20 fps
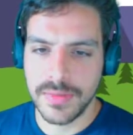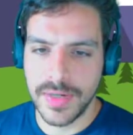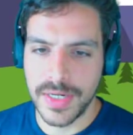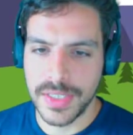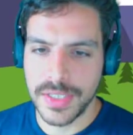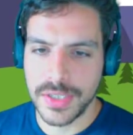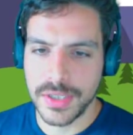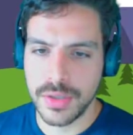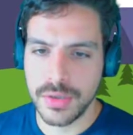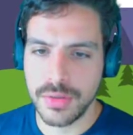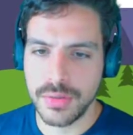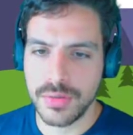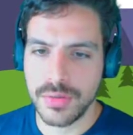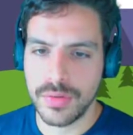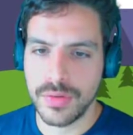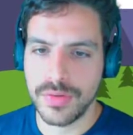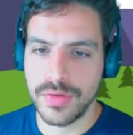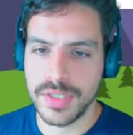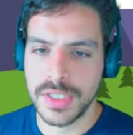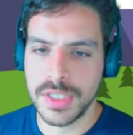right, so
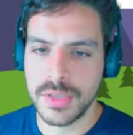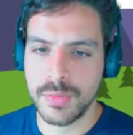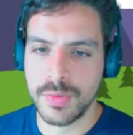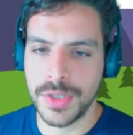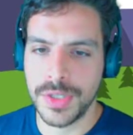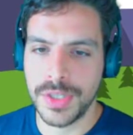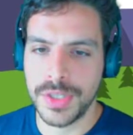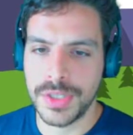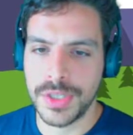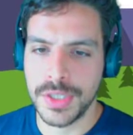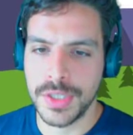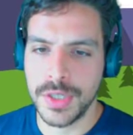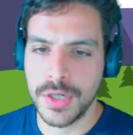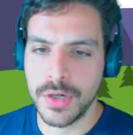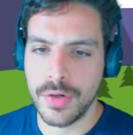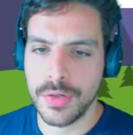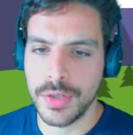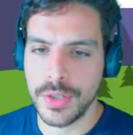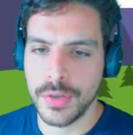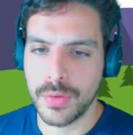this is where you need to
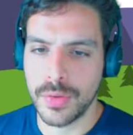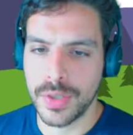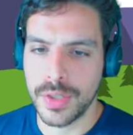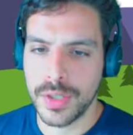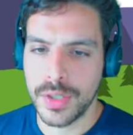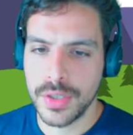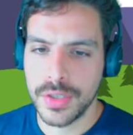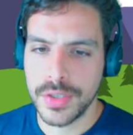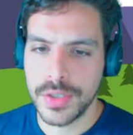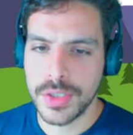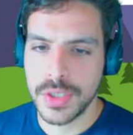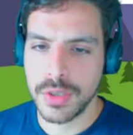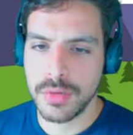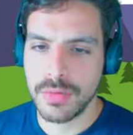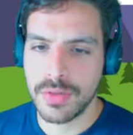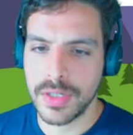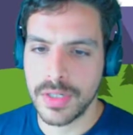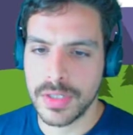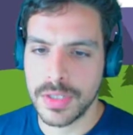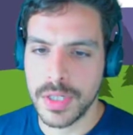know your
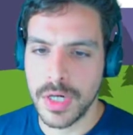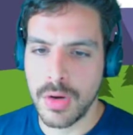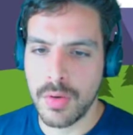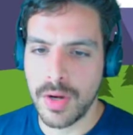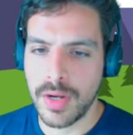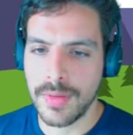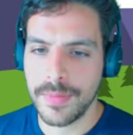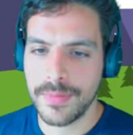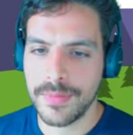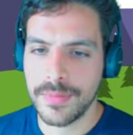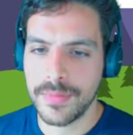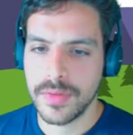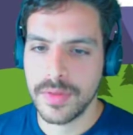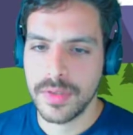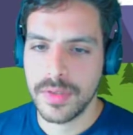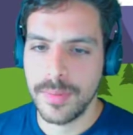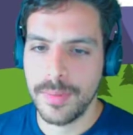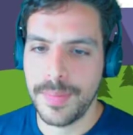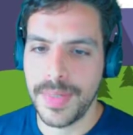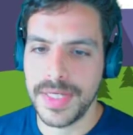SOHCAHTOA,
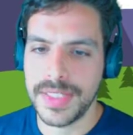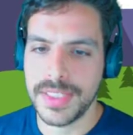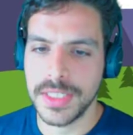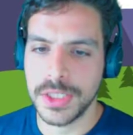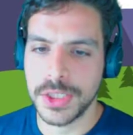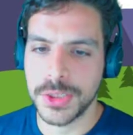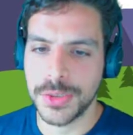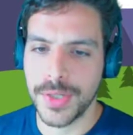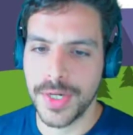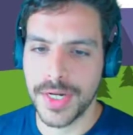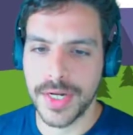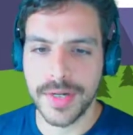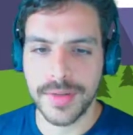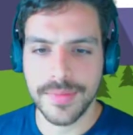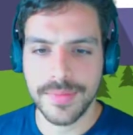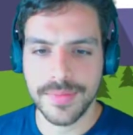basic trig.